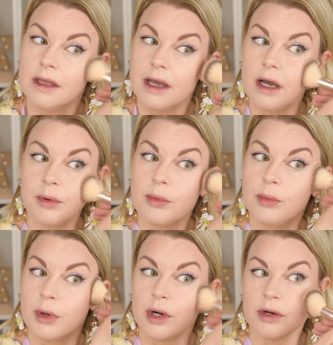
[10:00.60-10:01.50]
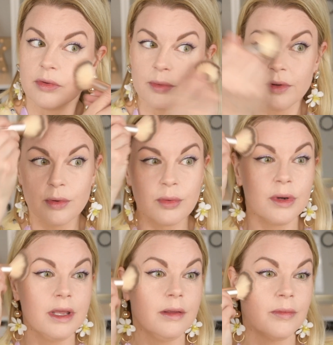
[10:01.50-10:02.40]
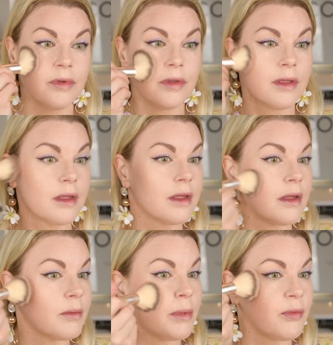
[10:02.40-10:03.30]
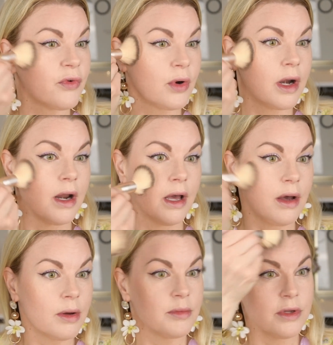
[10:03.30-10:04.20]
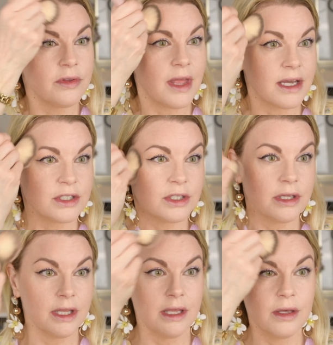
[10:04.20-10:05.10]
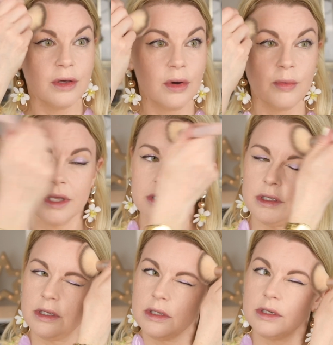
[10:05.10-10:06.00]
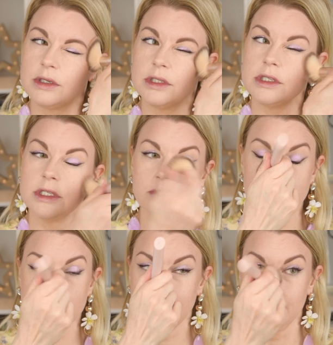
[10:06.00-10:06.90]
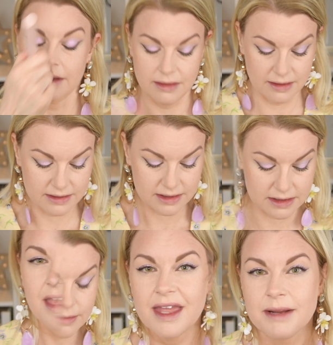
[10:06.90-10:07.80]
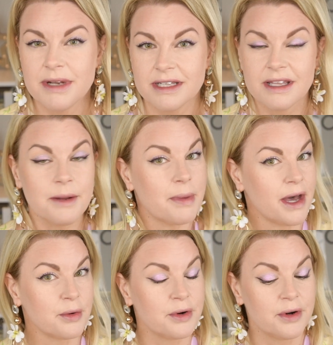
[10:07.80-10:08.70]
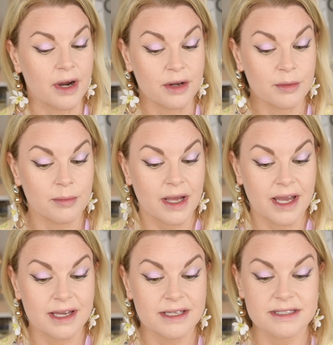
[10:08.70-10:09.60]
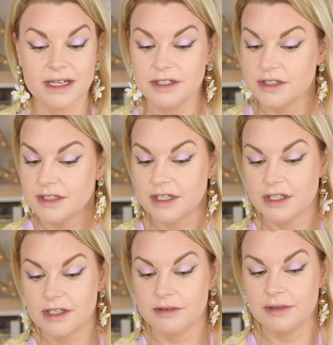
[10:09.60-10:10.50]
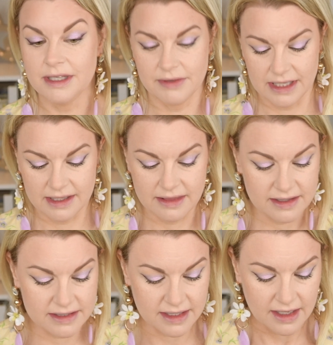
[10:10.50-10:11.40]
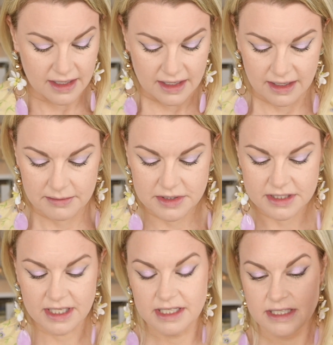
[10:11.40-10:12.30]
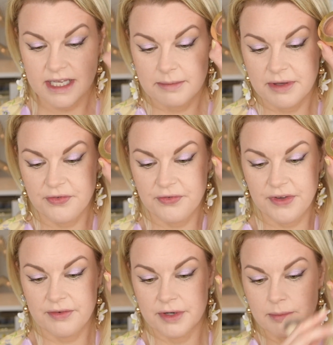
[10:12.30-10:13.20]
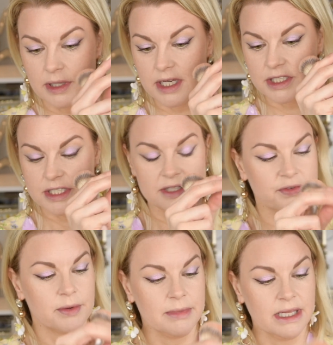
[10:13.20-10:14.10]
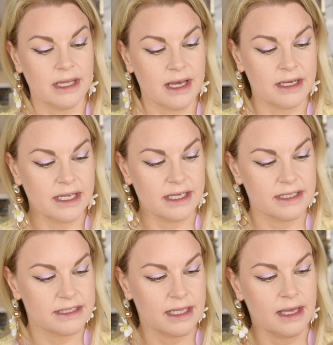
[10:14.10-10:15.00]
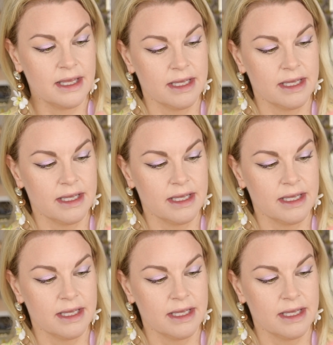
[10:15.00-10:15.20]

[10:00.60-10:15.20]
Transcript: how it works with creams. But for now I'm just actually going to take this, and I'm not gonna powder under my eyes. I'm just gonna leave it like this. I'm just gonna take my favorite blush. It's from Milani. It's the